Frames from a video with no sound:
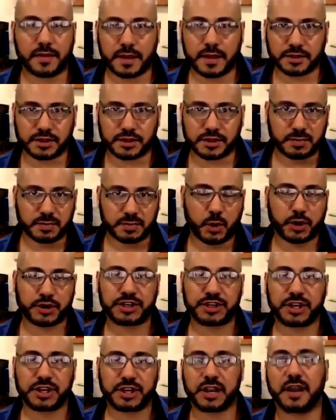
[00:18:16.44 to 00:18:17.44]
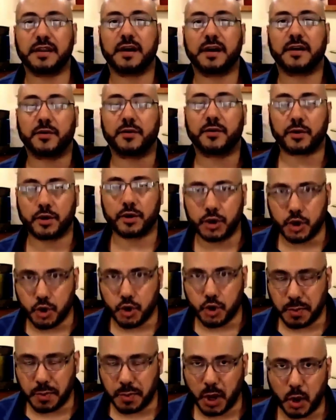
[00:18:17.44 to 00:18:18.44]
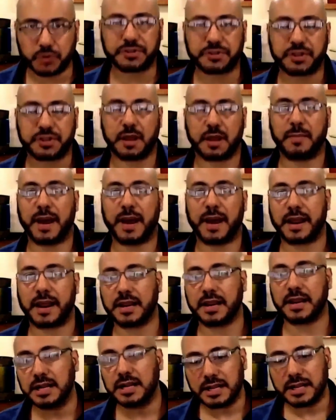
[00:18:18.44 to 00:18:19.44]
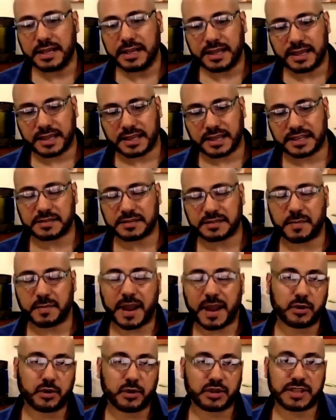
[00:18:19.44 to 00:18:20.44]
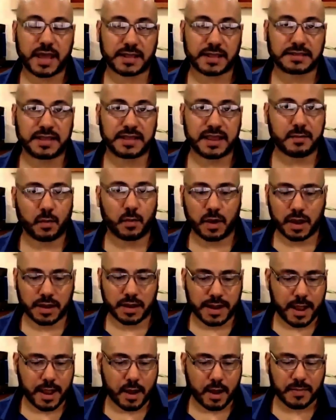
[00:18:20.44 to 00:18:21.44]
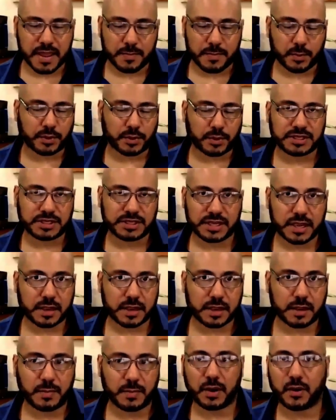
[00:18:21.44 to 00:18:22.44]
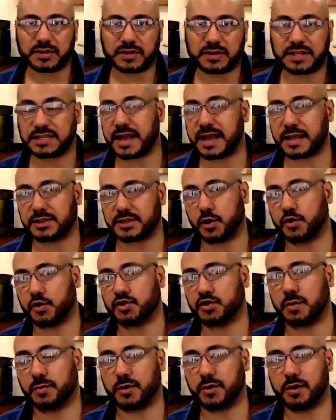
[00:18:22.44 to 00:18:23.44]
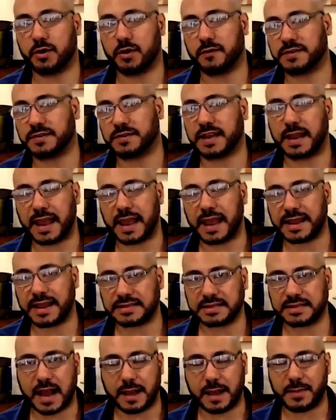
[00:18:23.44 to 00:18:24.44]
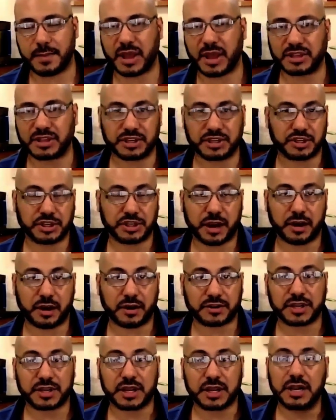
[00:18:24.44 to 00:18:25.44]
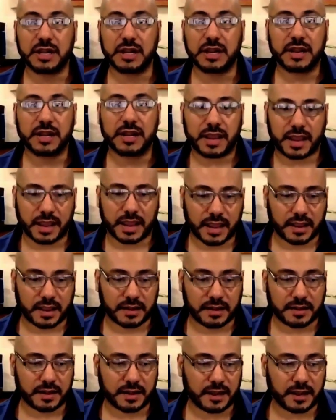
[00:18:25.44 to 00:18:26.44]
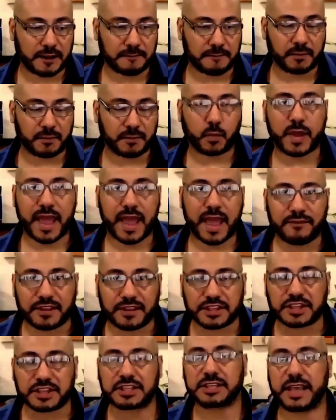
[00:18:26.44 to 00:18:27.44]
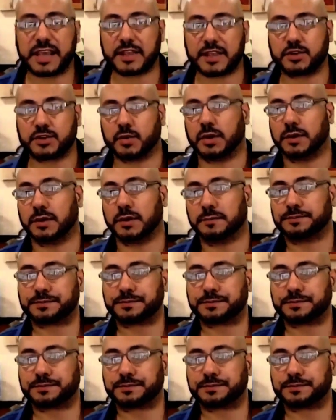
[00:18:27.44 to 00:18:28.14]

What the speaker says: than just pushing another new post about it, is by using that same one, now people are seeing a post. It's got social proof. It's got likes, comments, shares, and we have it scheduled.